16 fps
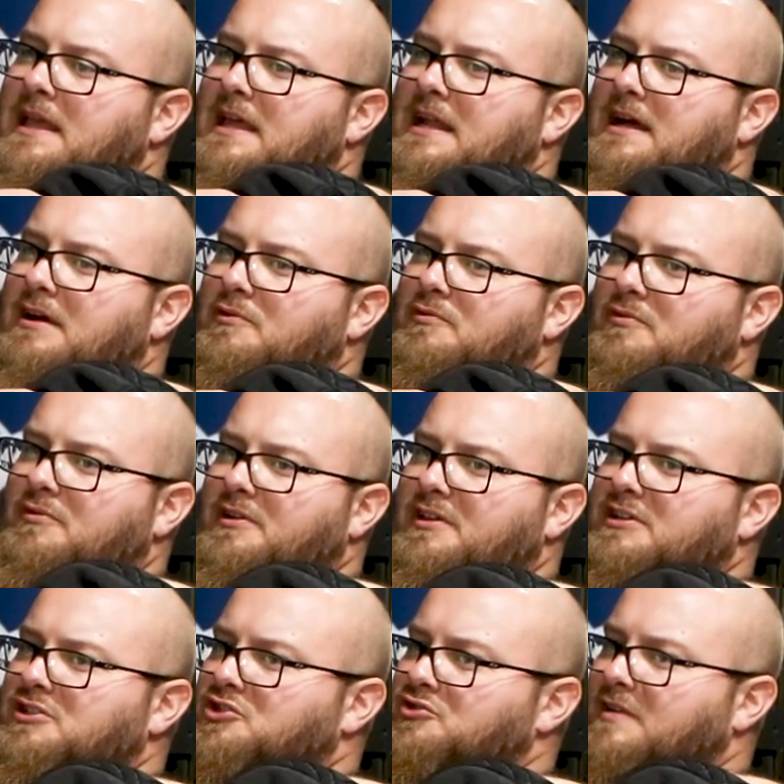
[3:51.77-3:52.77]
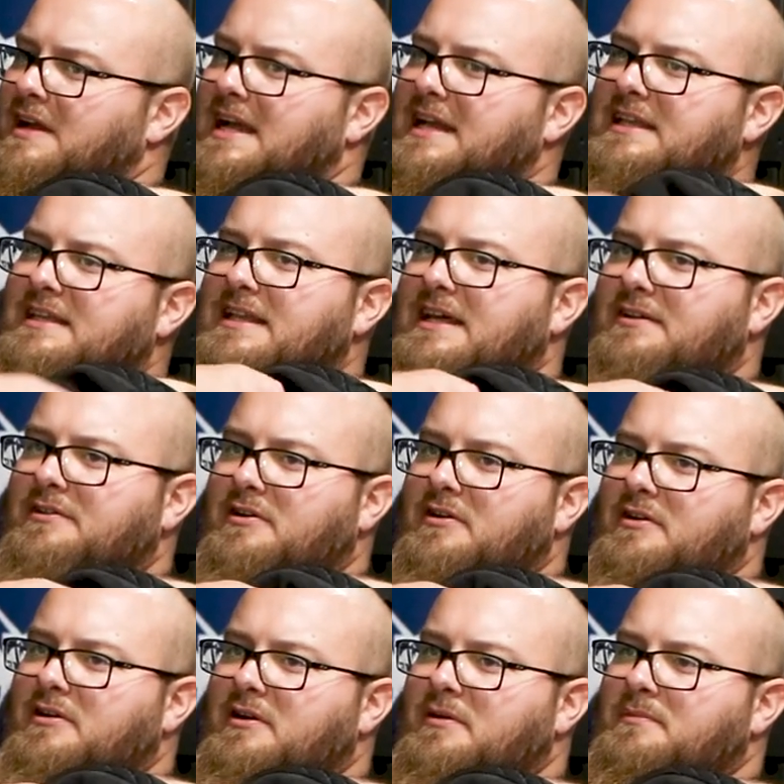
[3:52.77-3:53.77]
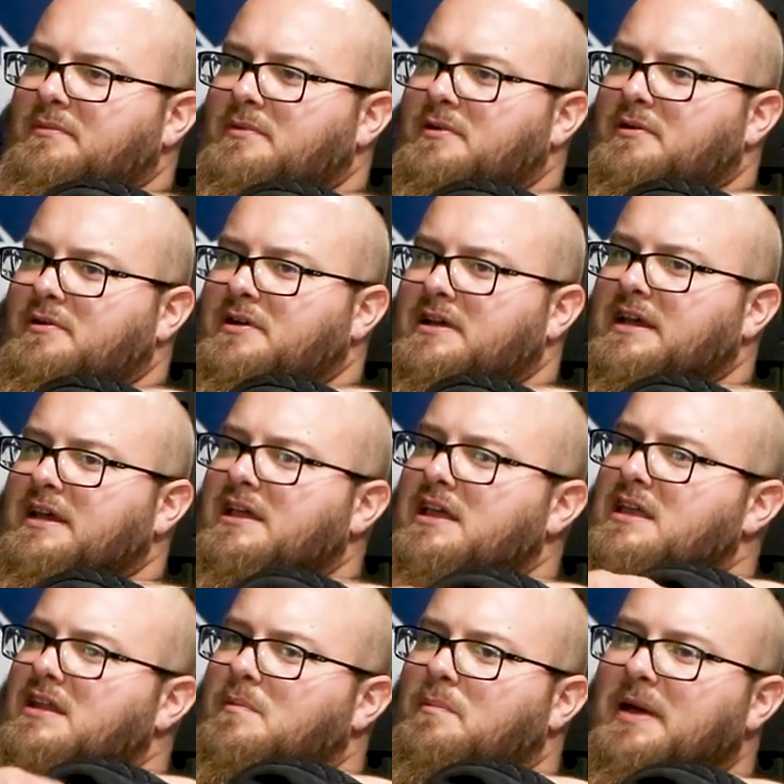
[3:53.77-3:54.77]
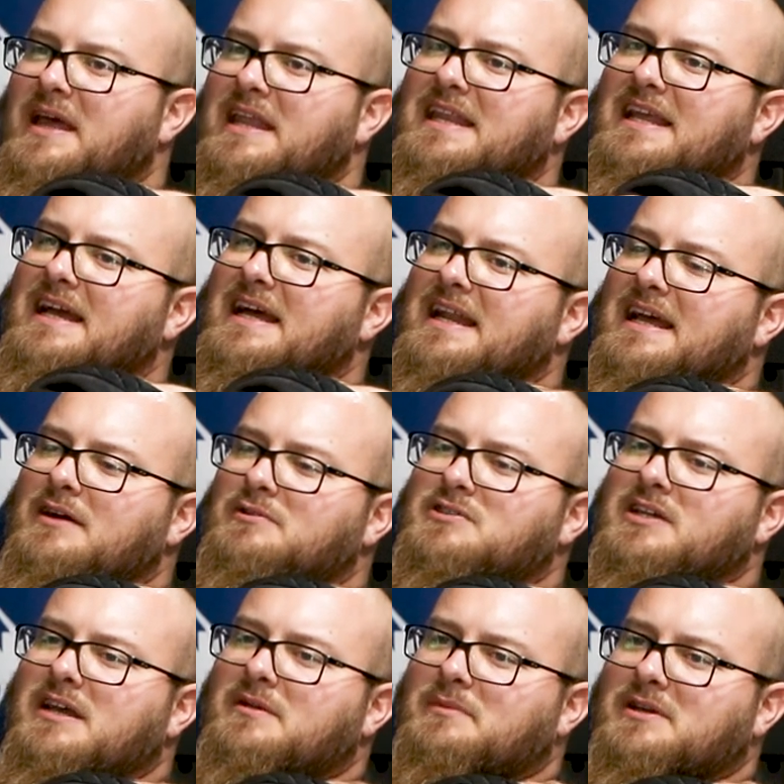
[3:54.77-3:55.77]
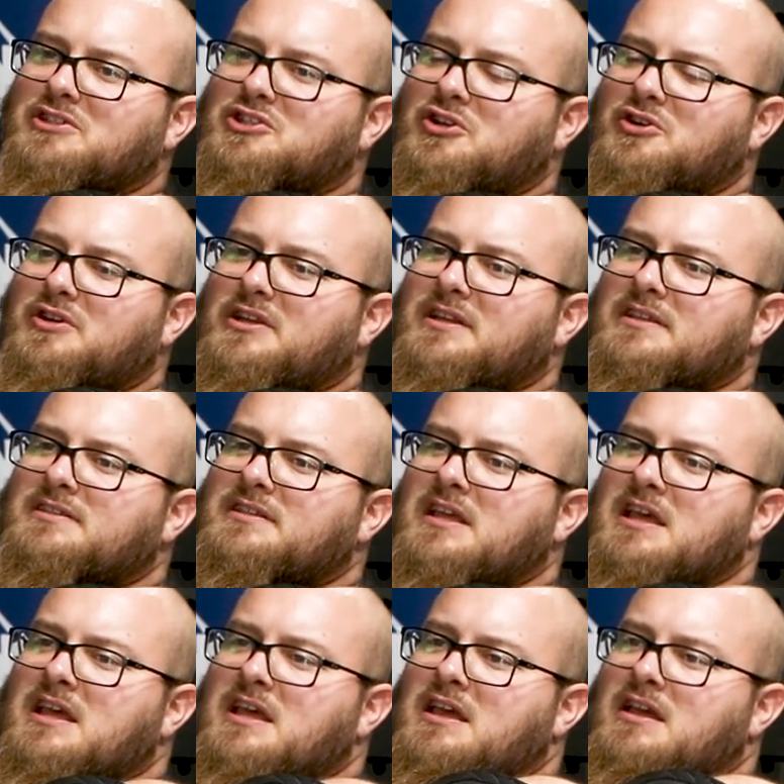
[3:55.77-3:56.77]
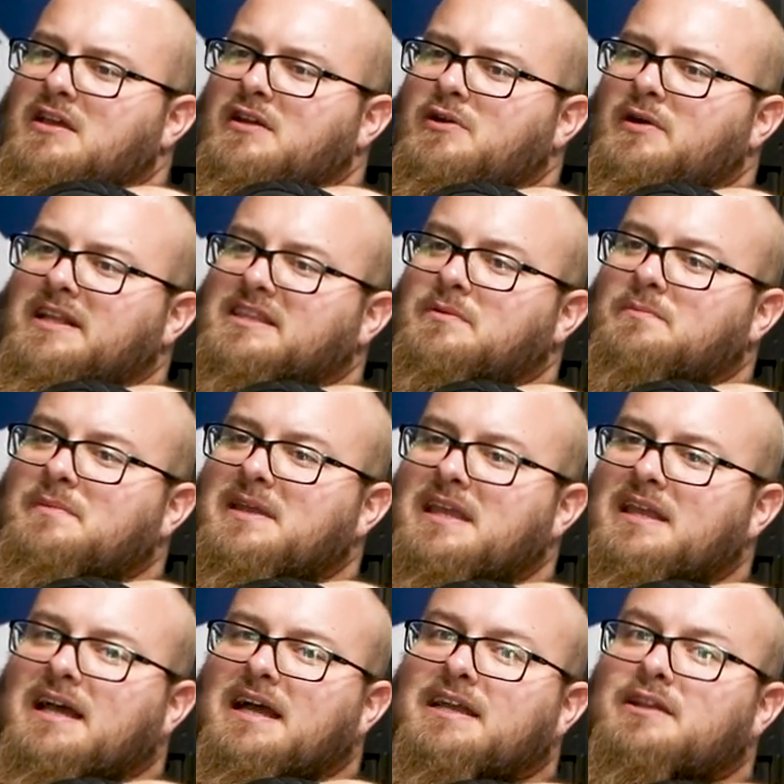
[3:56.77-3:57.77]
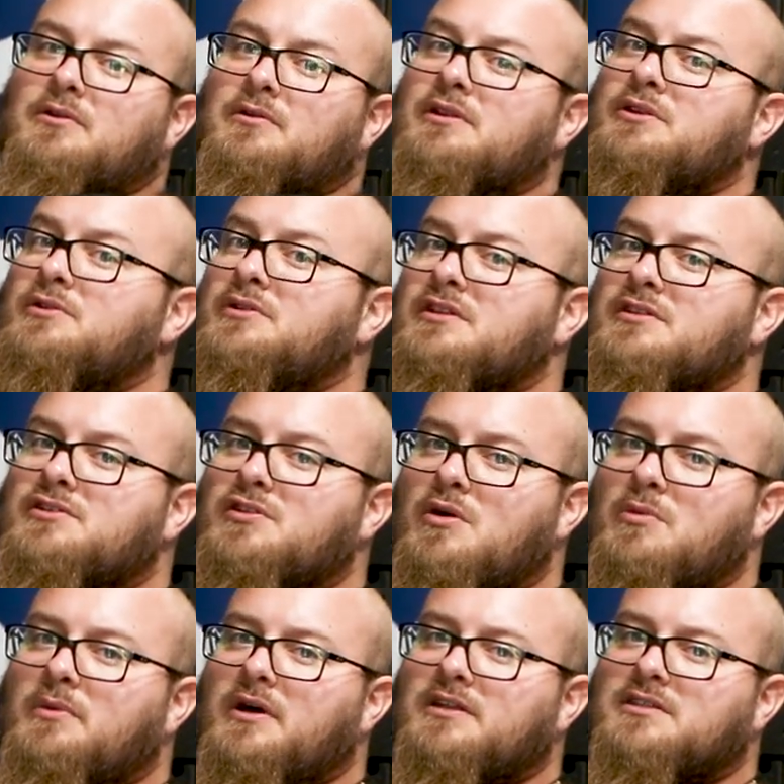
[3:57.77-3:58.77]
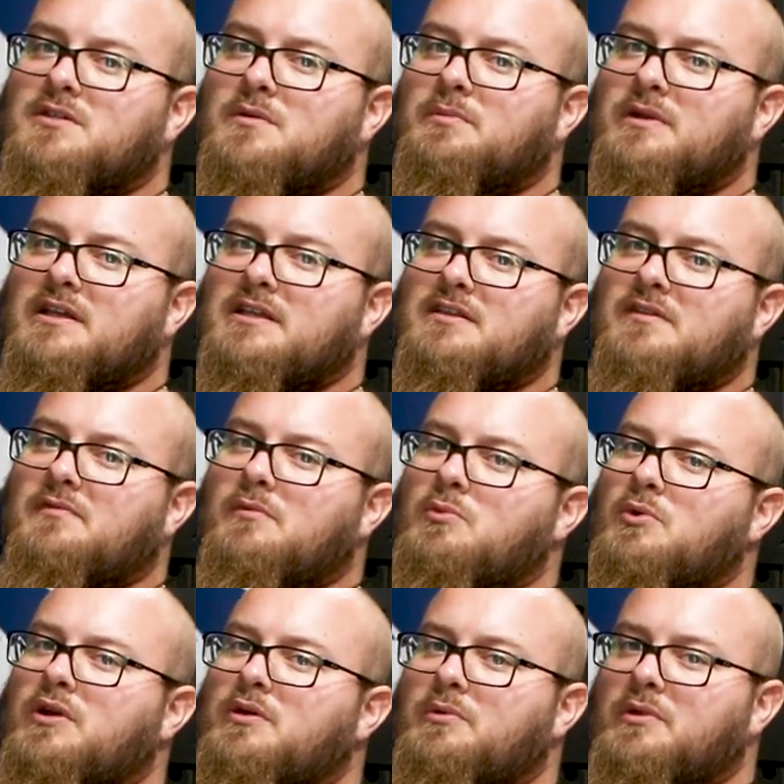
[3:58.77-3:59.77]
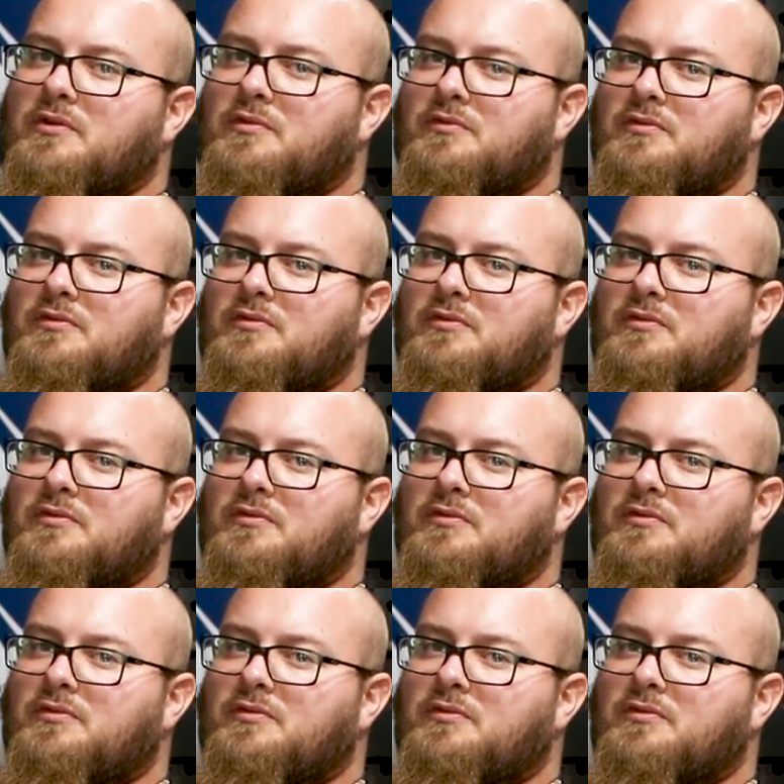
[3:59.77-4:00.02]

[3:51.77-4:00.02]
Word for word: and I'll really drag it down the arm, okay? Depending on how tight my shirt is, you know, at the meet, I can only do this so much because if I'm working with a